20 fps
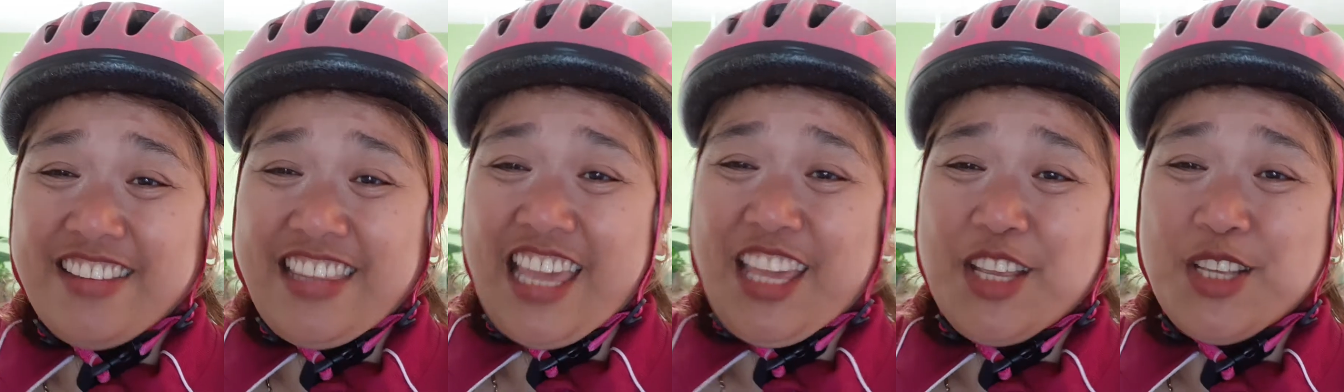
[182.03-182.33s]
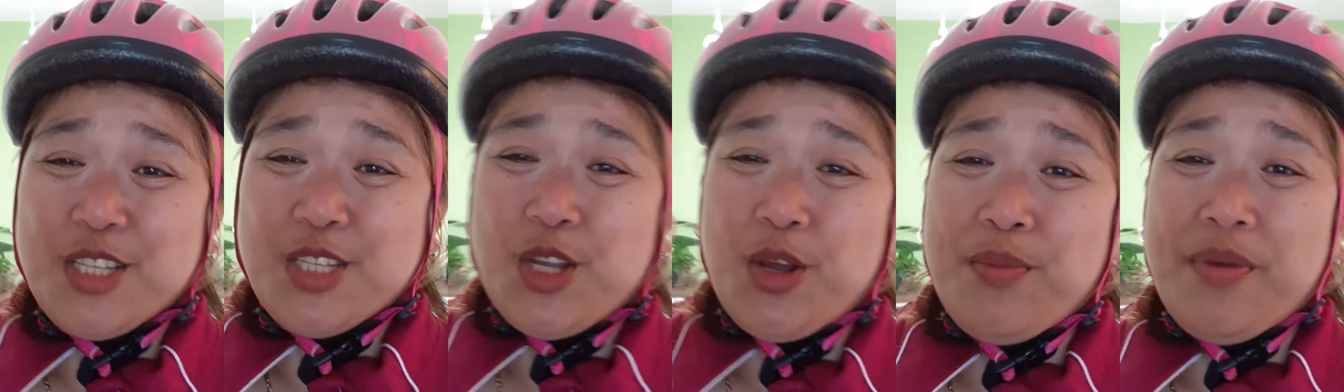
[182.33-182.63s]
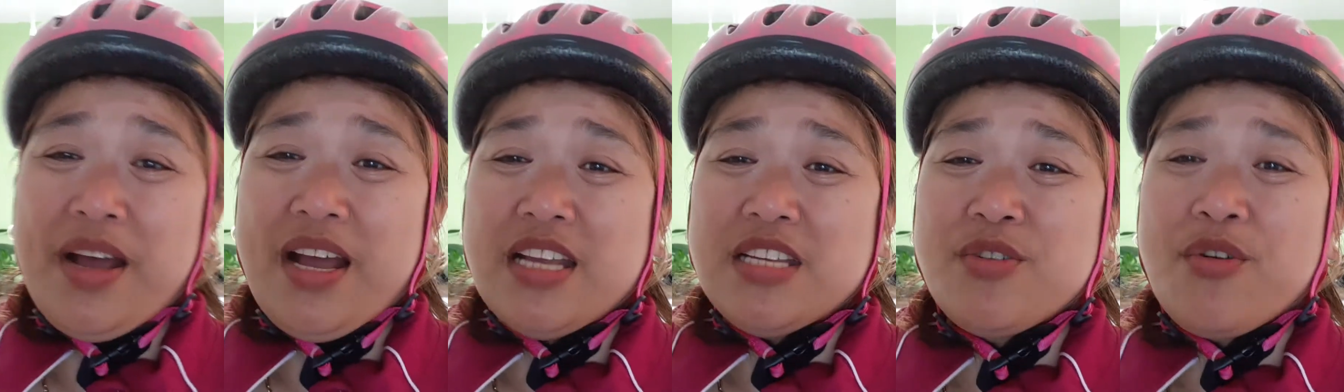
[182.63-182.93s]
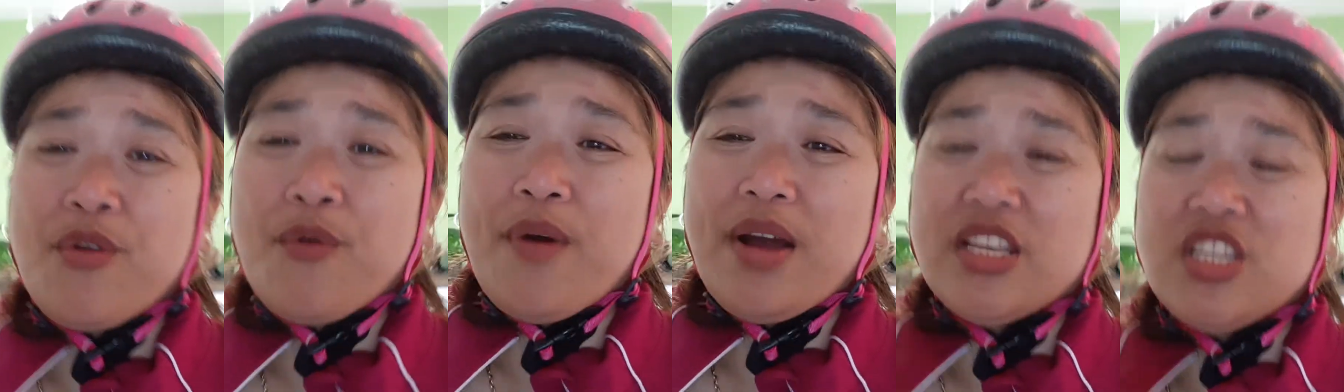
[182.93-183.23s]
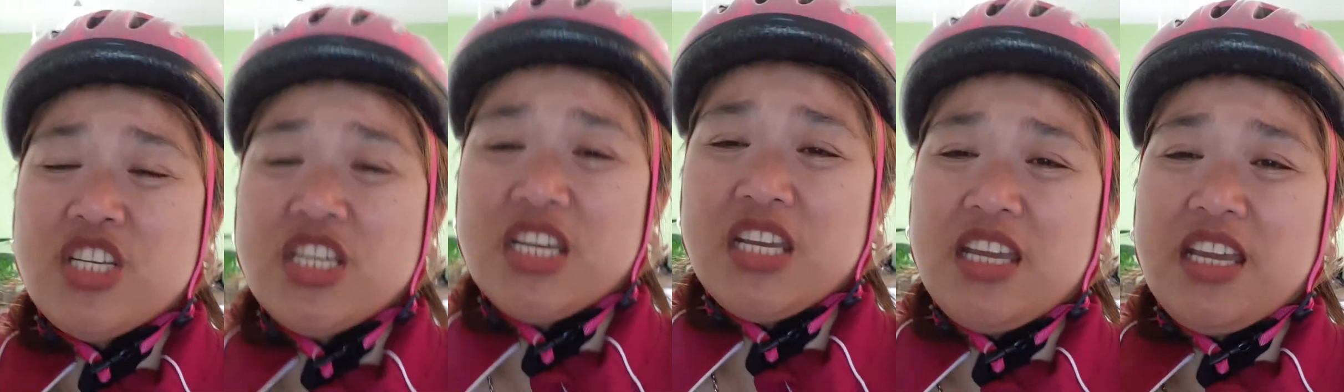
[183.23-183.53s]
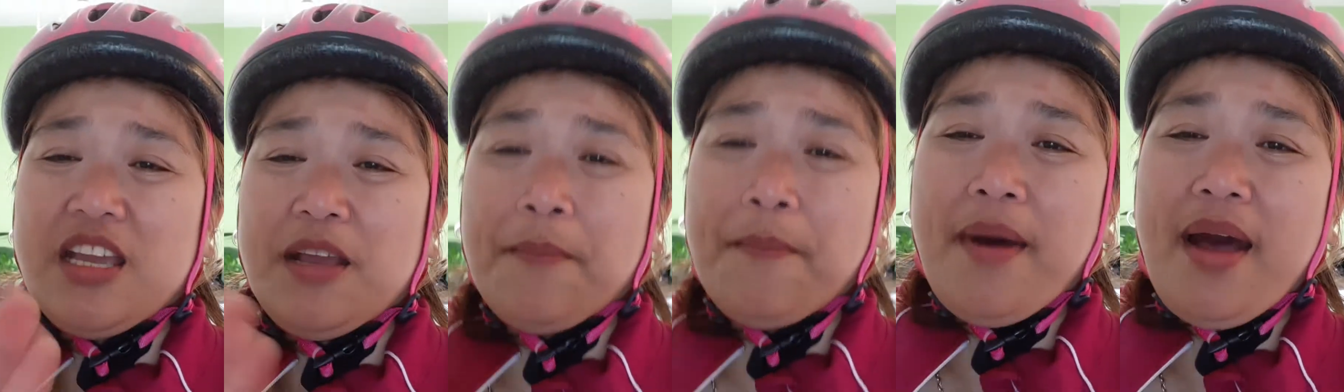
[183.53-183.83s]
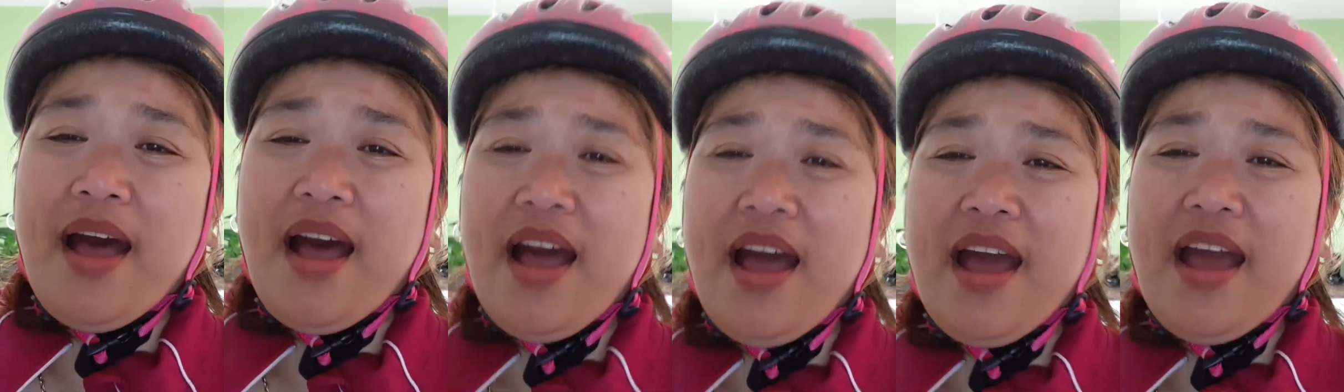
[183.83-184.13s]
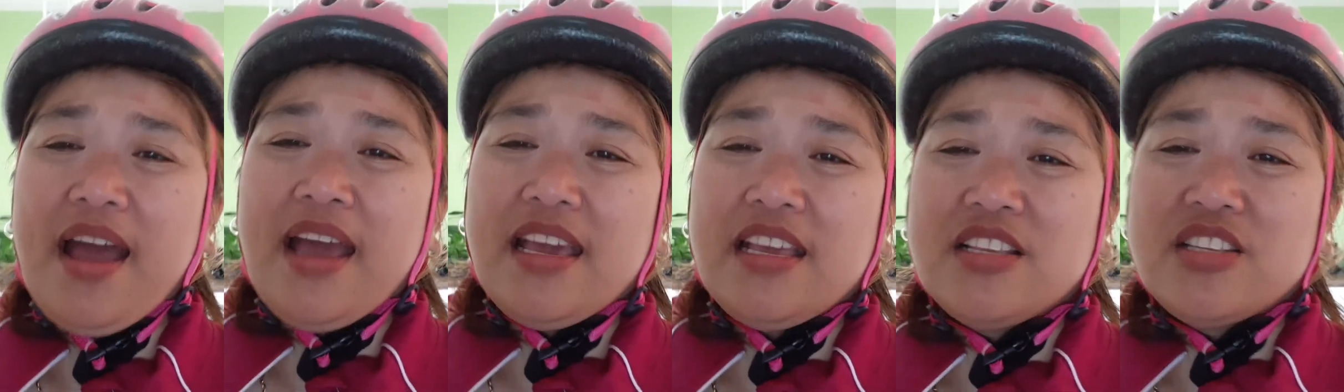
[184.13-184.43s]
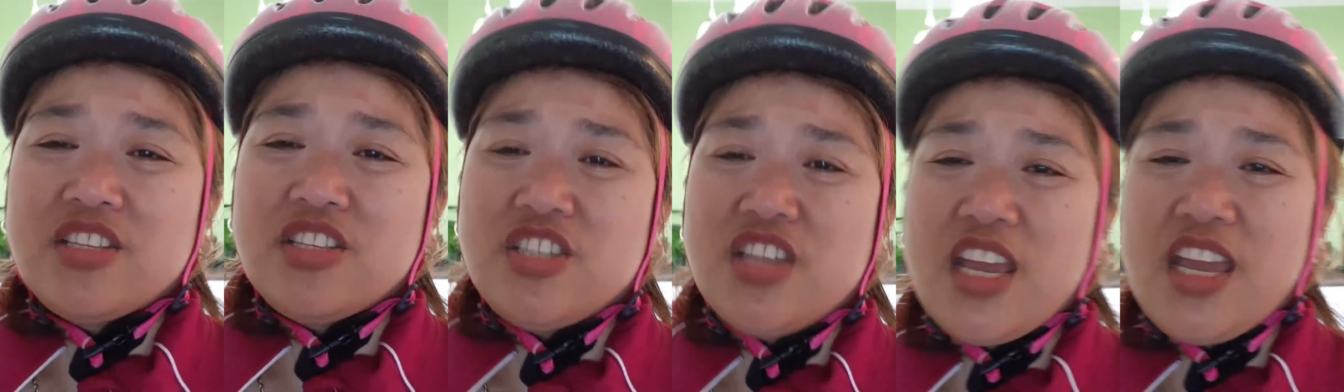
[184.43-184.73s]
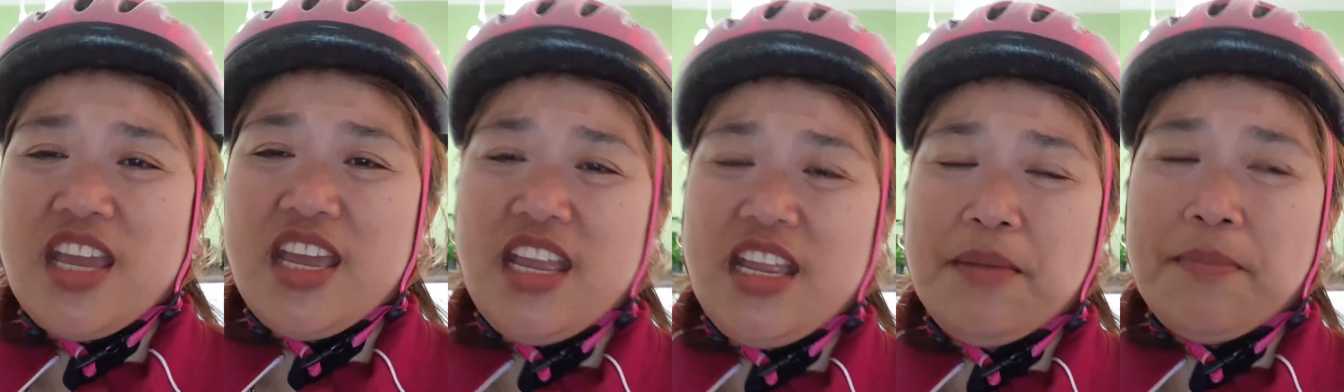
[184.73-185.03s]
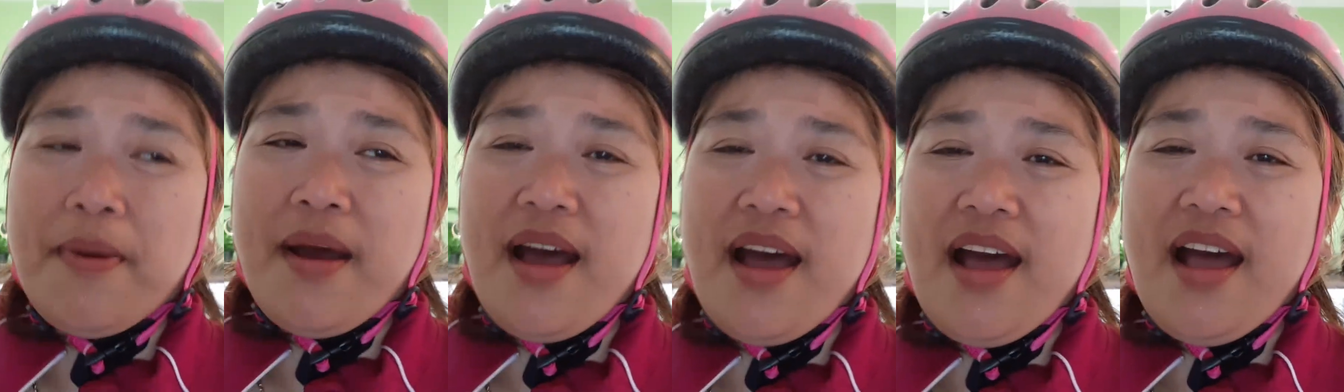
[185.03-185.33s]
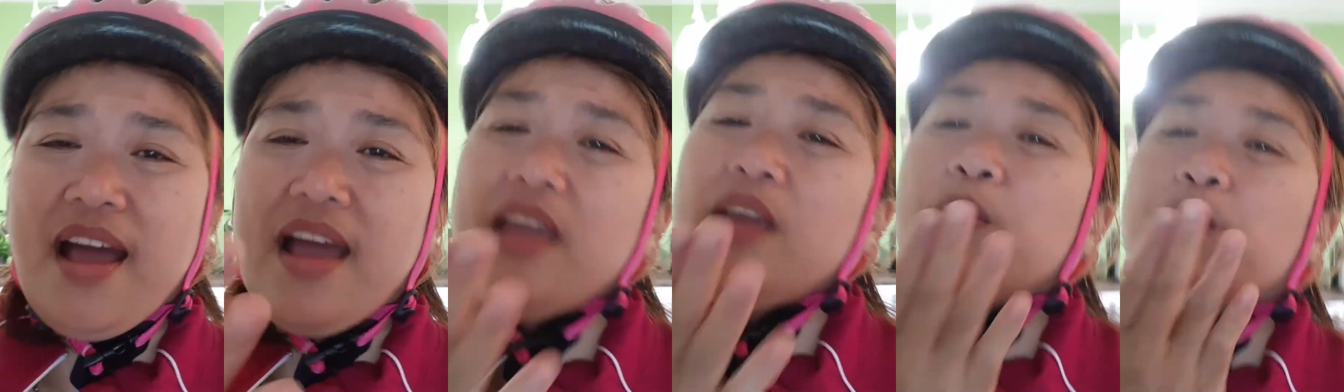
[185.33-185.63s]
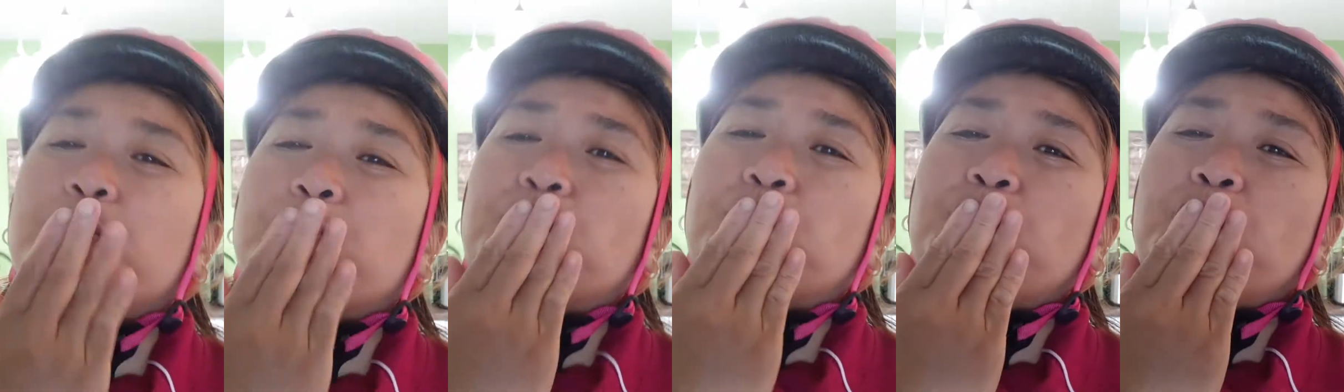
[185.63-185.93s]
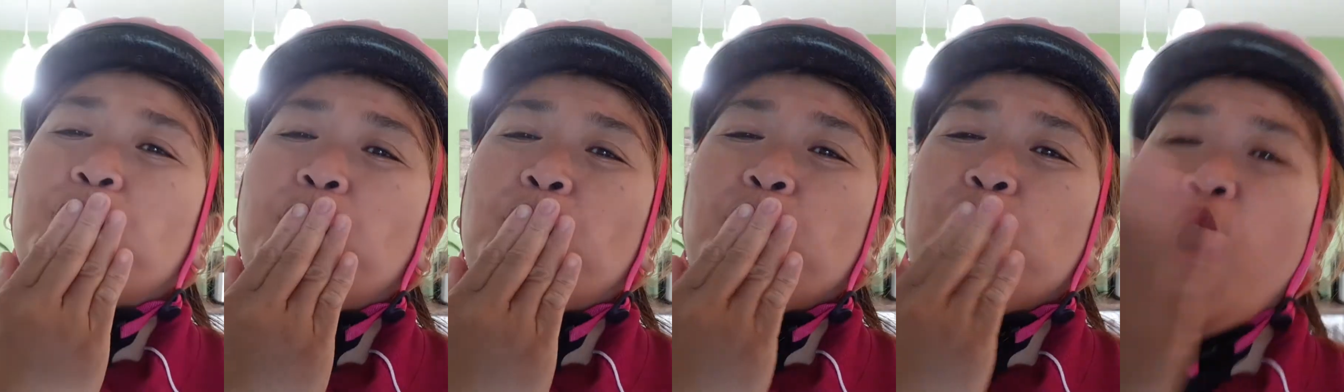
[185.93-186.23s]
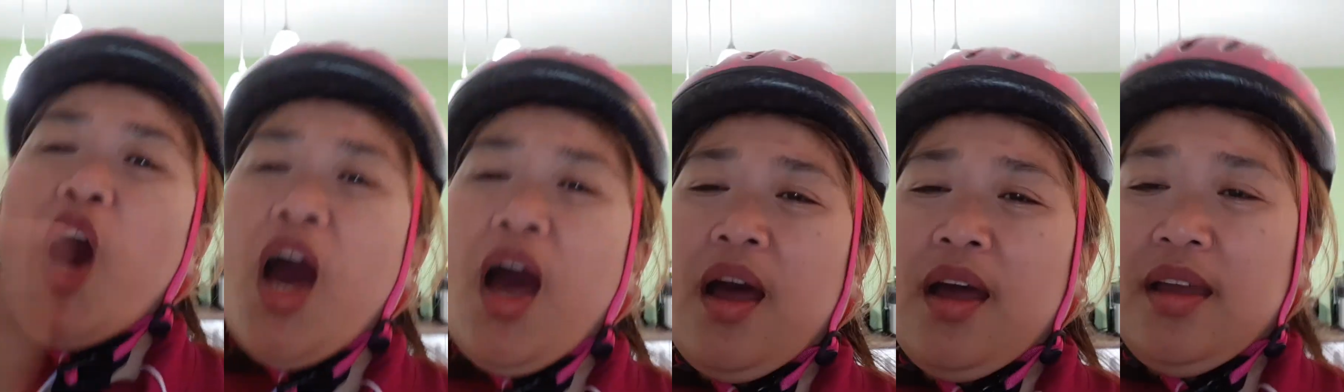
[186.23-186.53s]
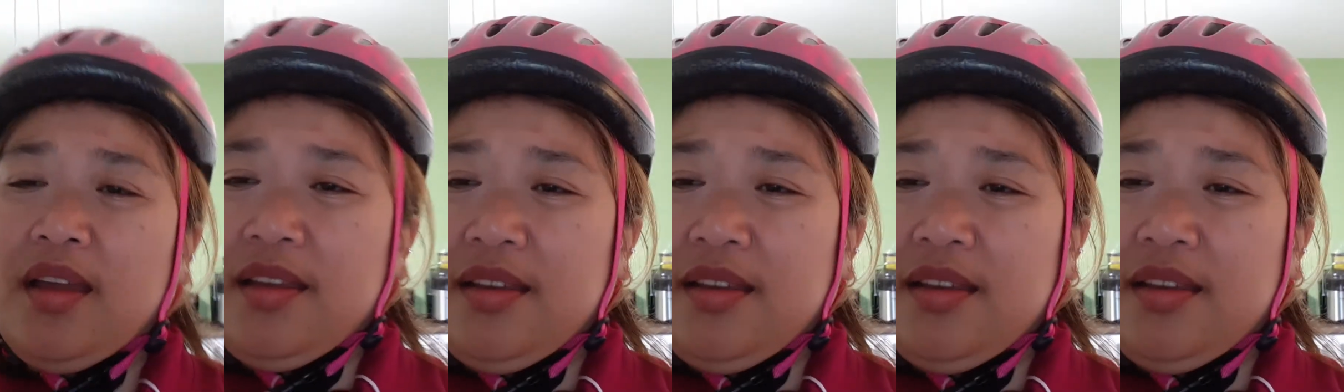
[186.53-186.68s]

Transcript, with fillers: thank you so much for watching bye it's jane bye Mwah.